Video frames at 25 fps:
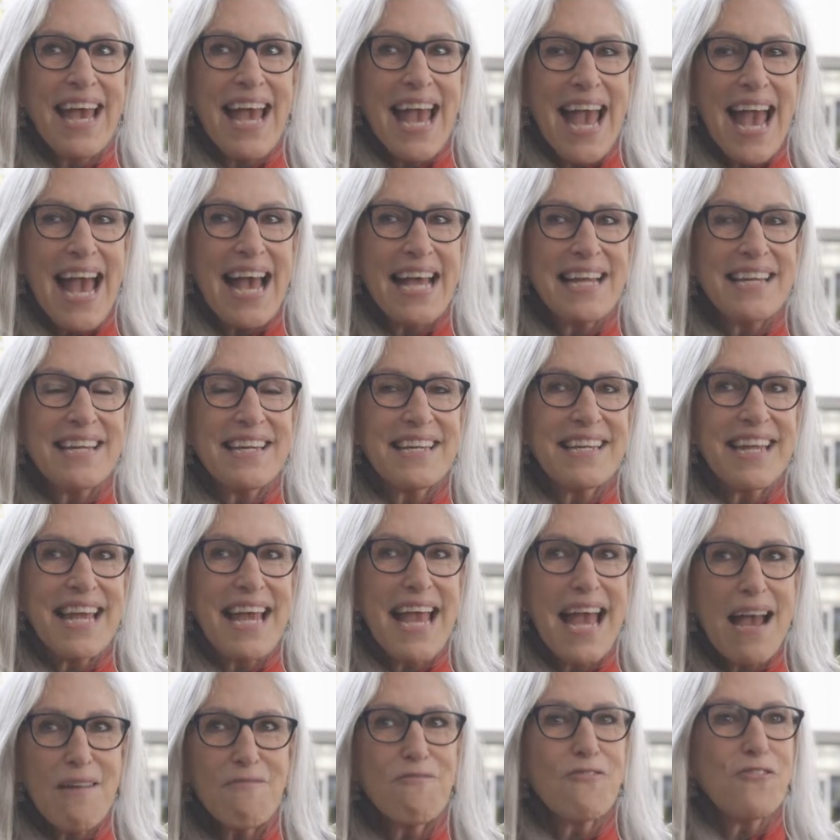And
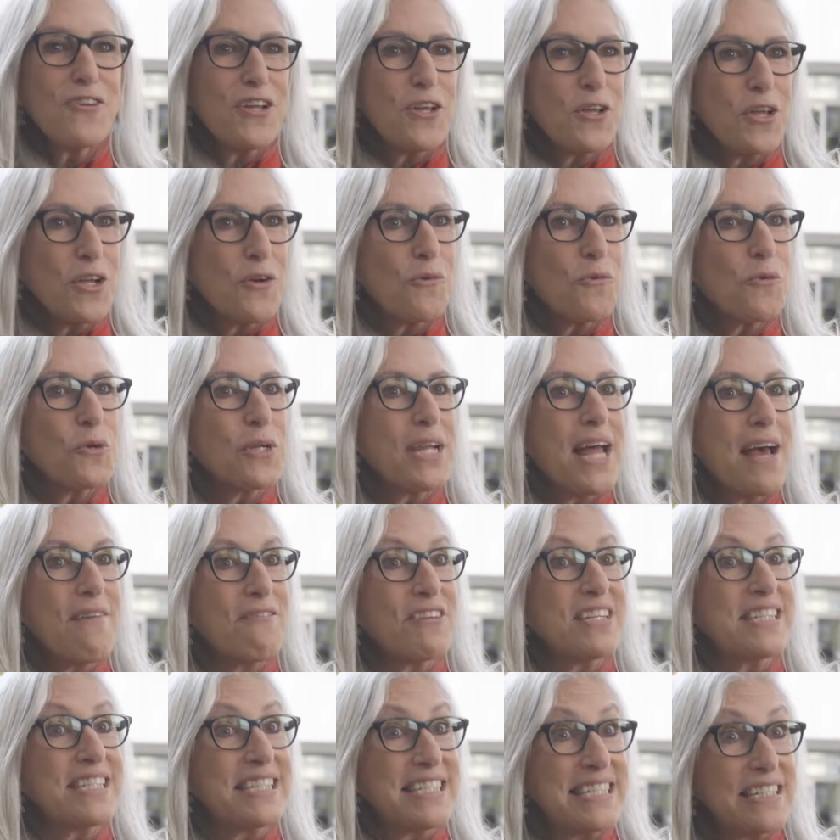every year we'll
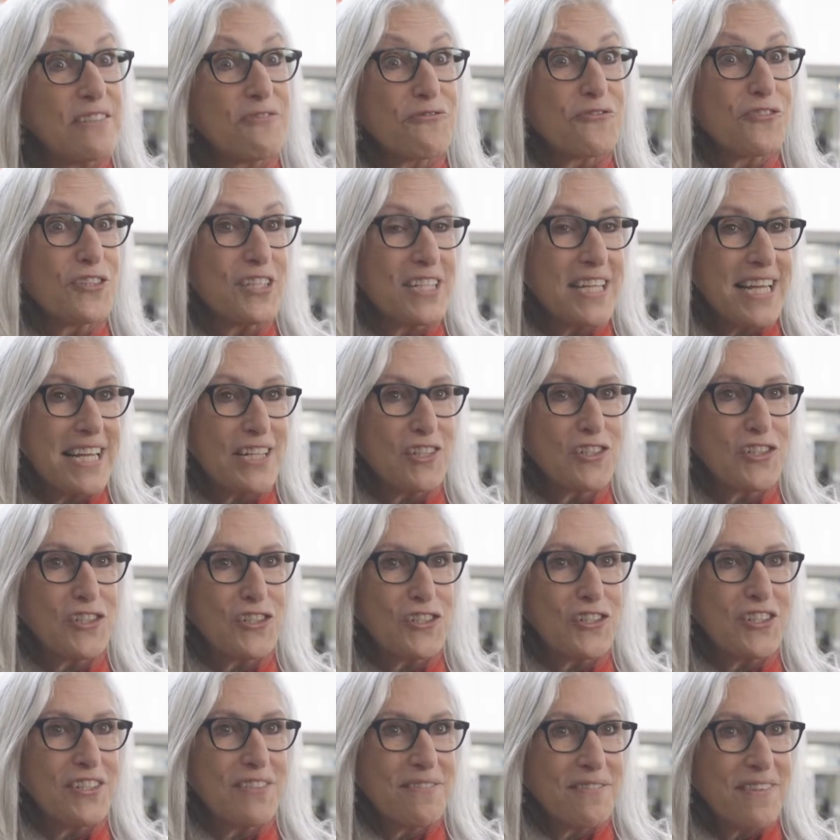have a different
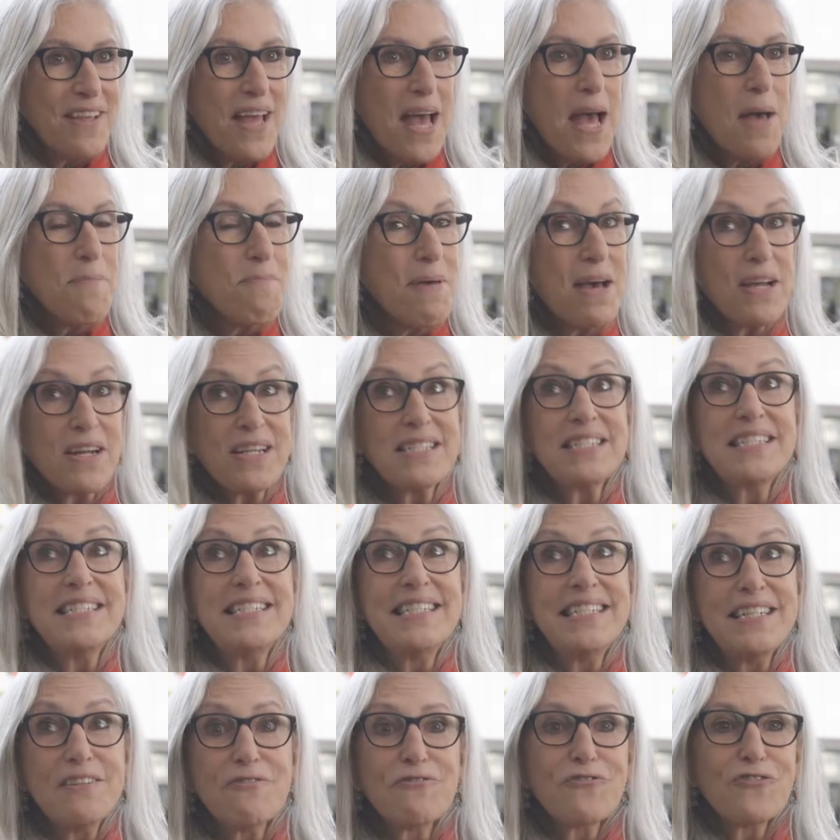lecture about a
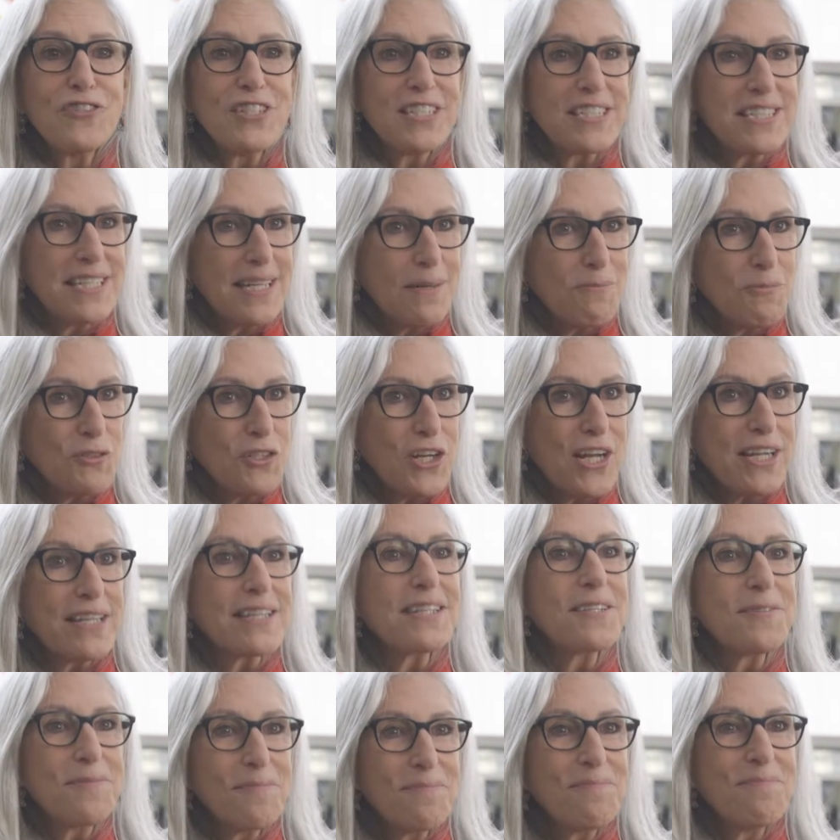different
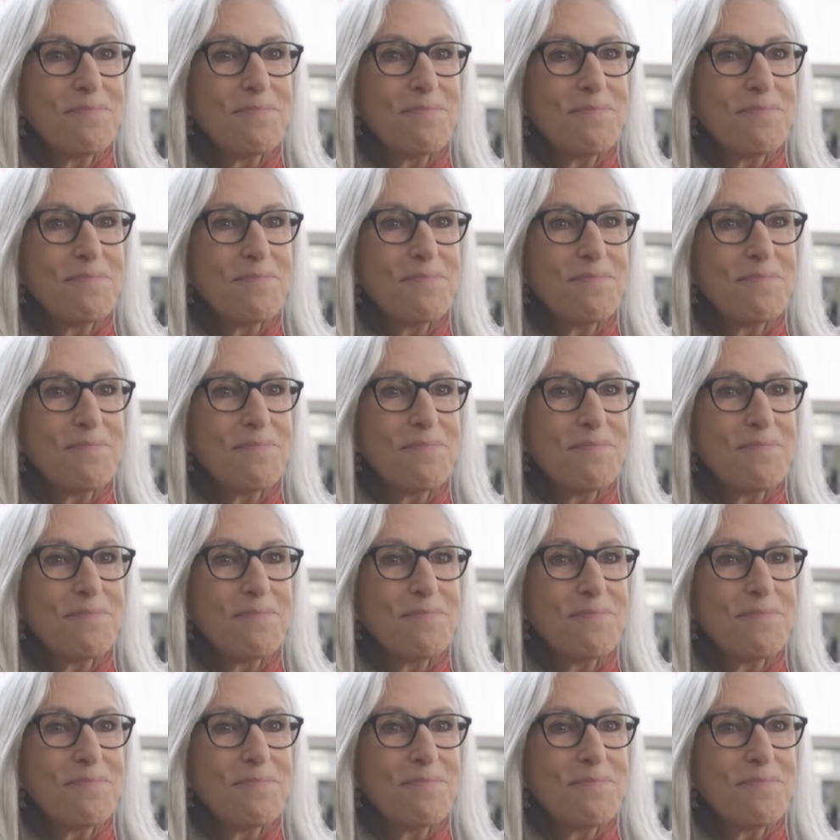subject.